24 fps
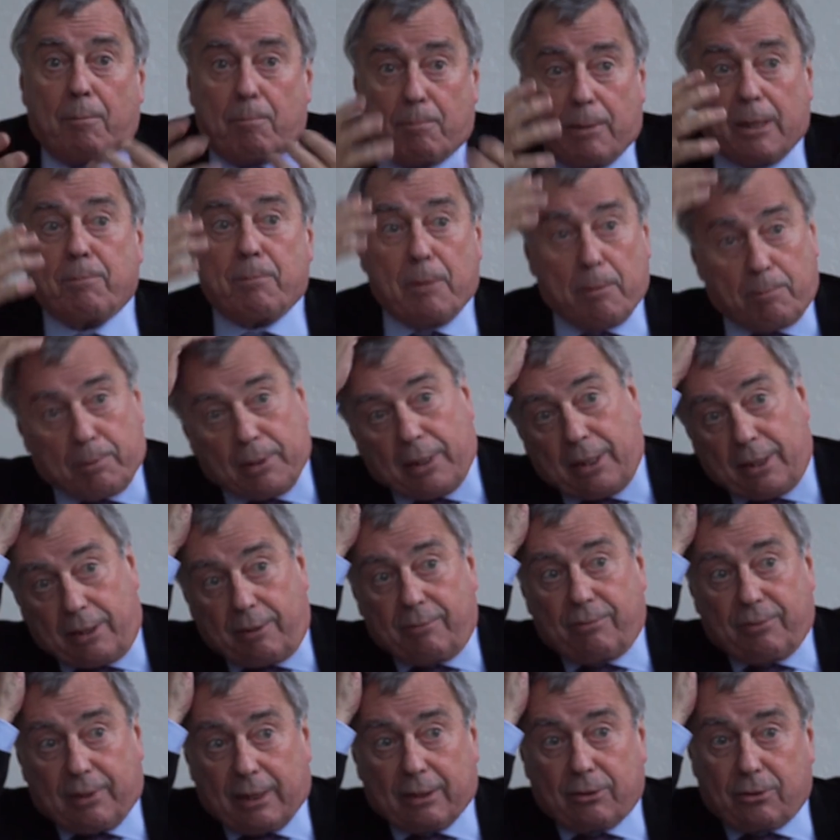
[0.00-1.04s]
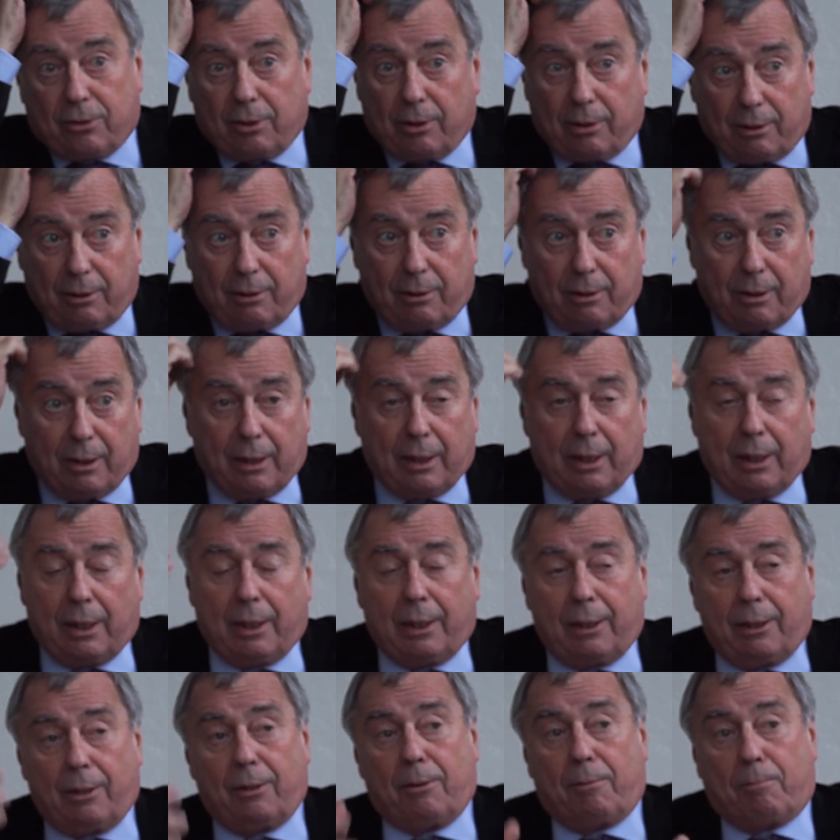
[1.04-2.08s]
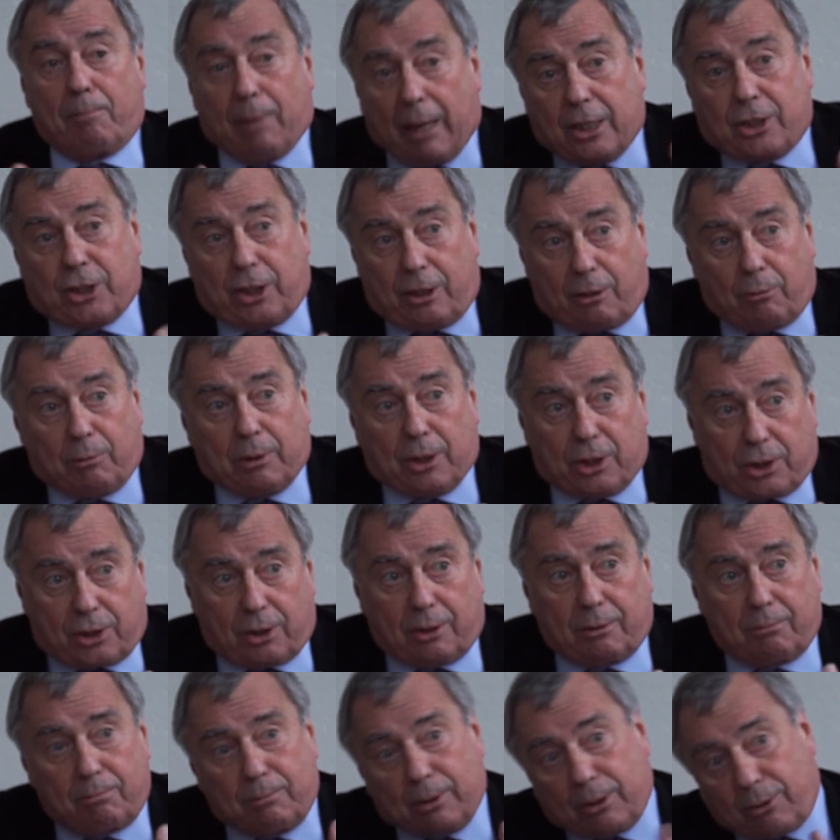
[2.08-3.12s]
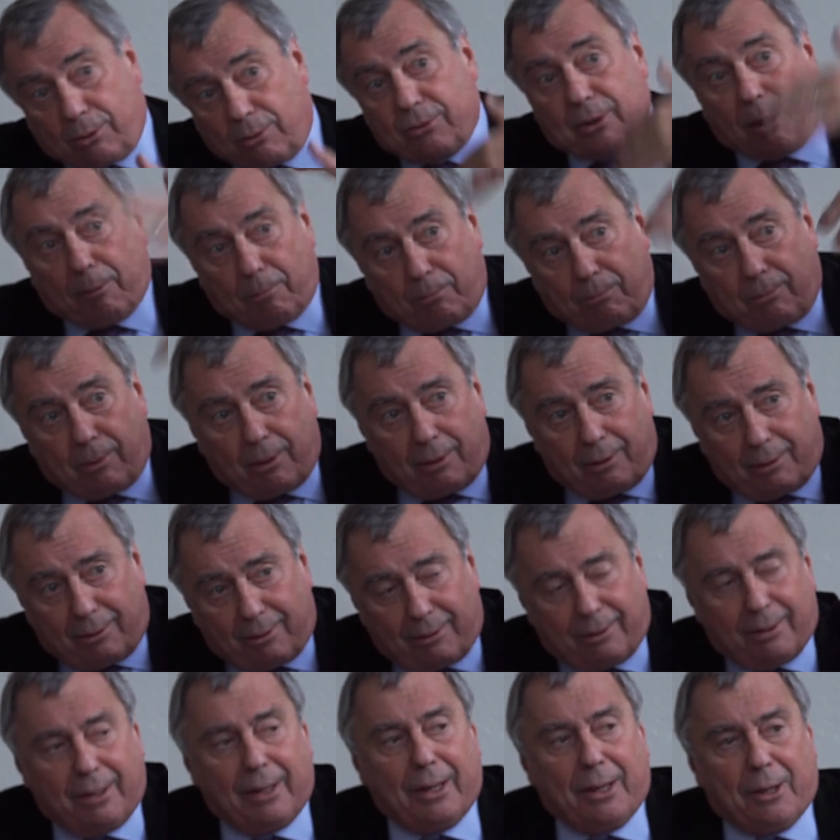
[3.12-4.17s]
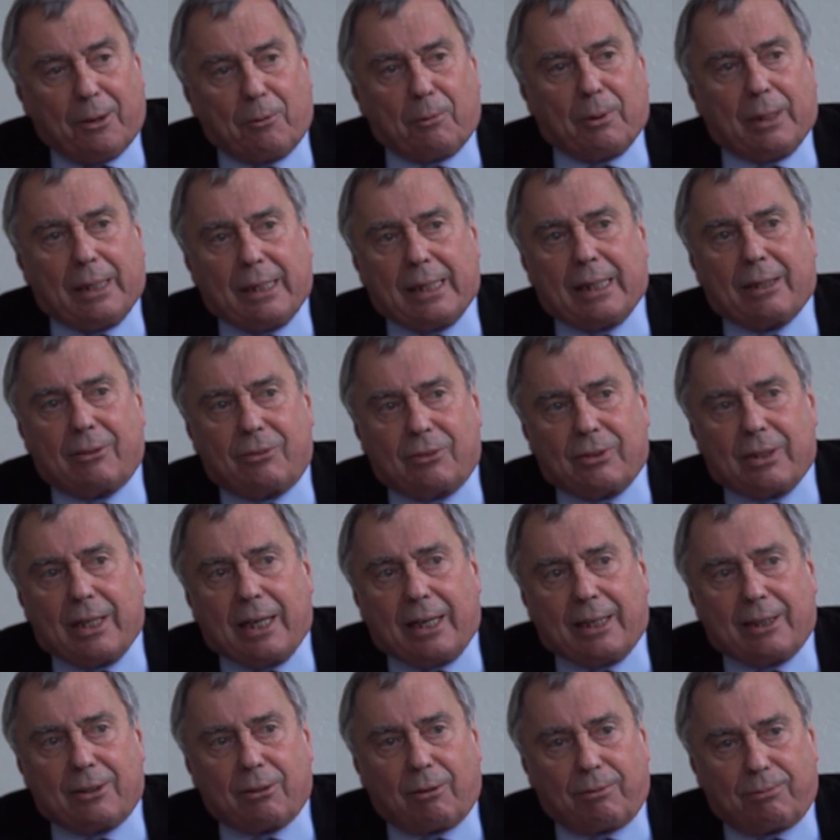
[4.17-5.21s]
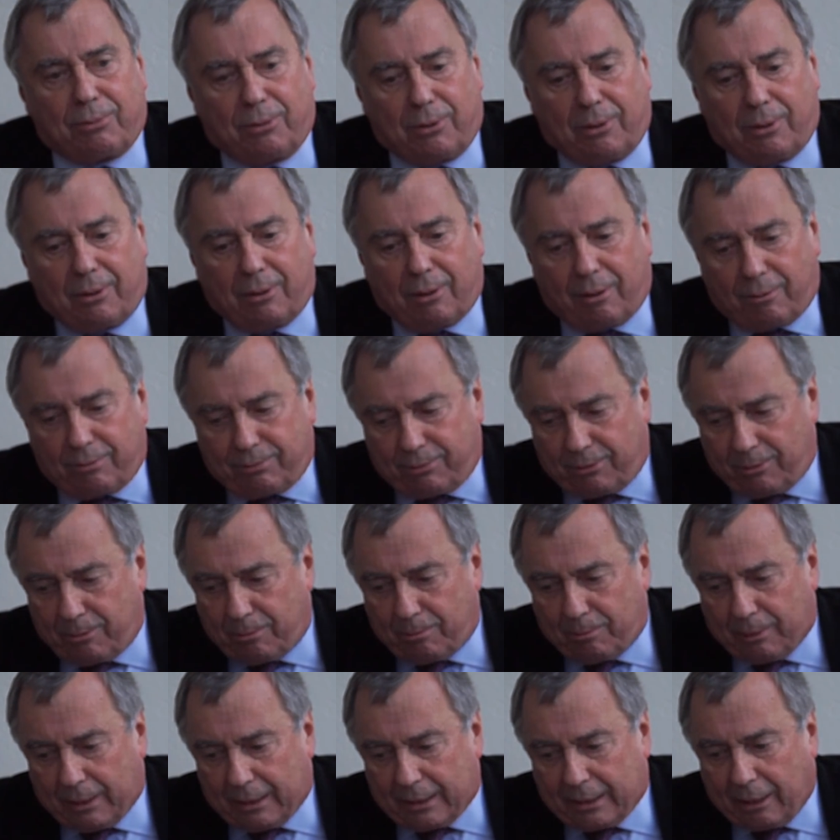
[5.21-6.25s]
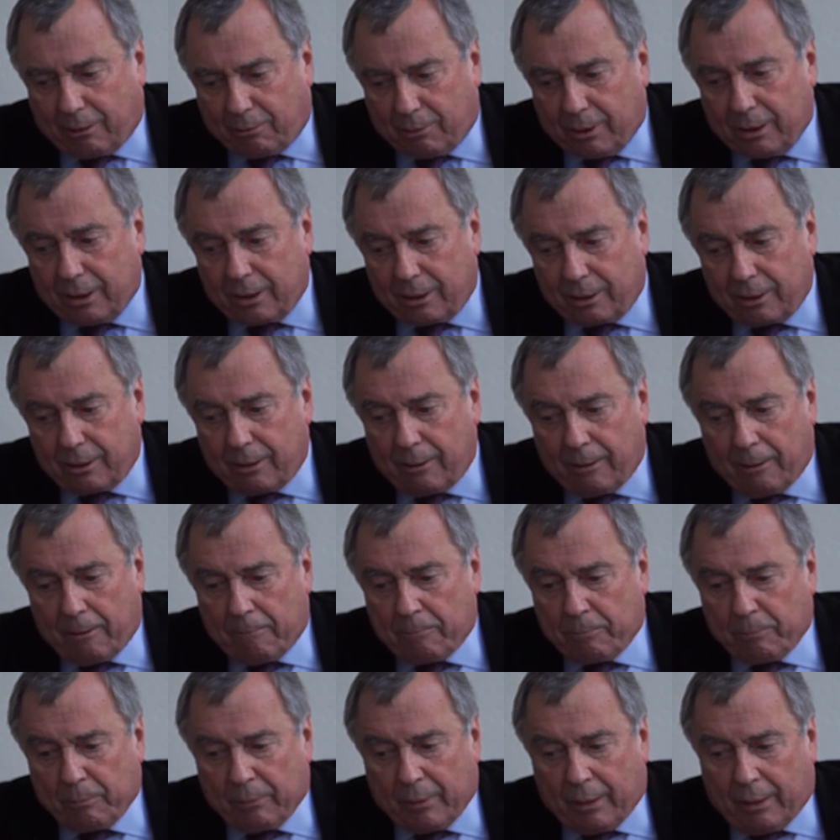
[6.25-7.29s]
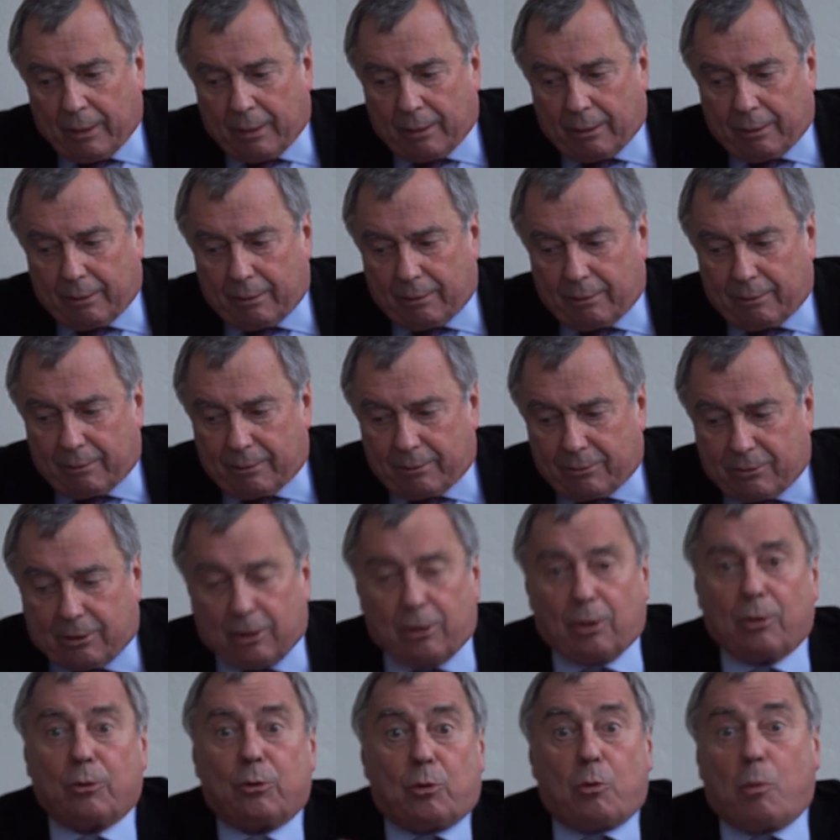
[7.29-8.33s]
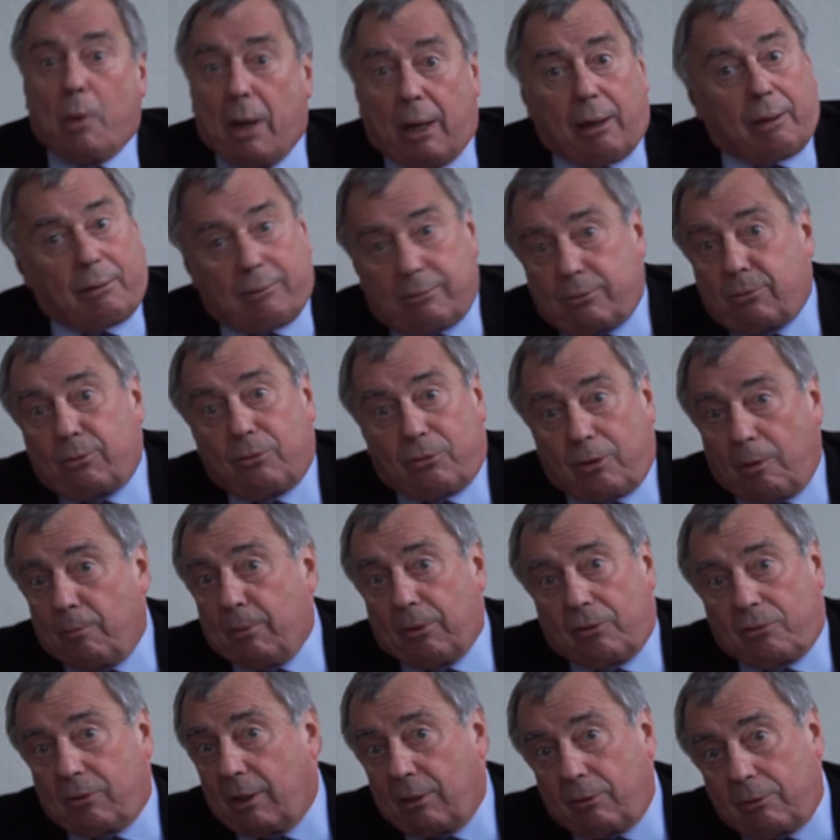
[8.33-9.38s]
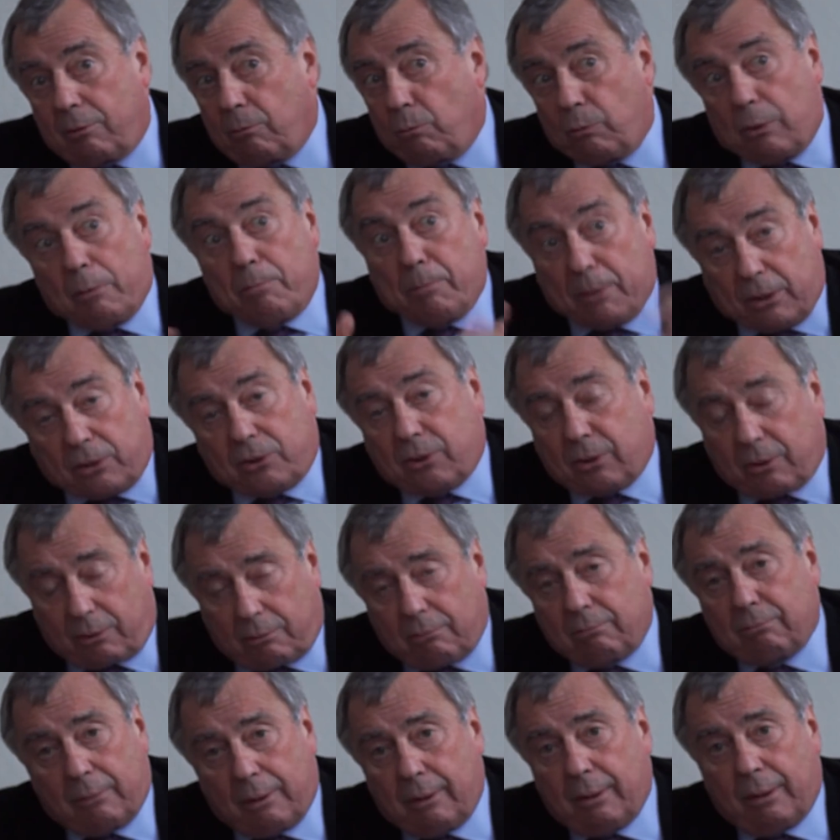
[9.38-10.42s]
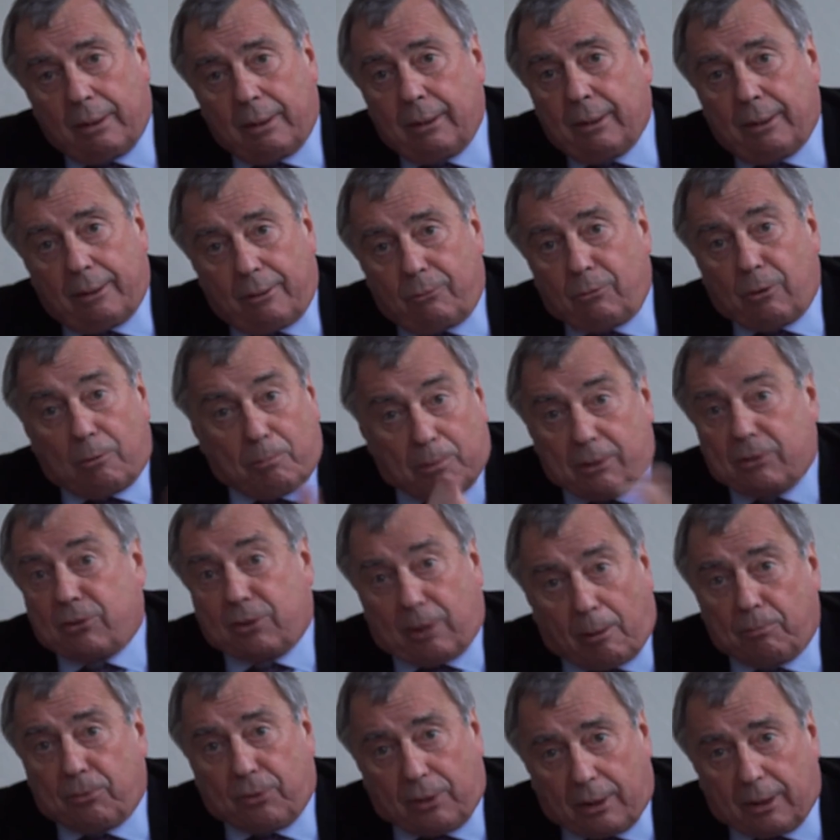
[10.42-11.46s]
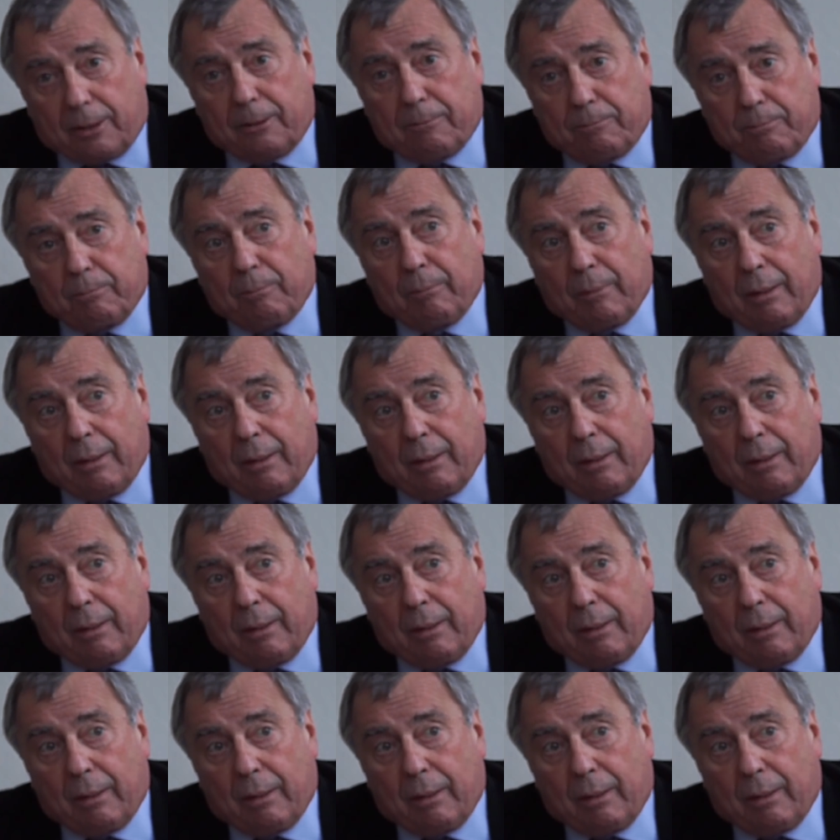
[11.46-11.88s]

make me believe that my generation, because I'm really at the end of my career, didn't do well to some extent. We missed something.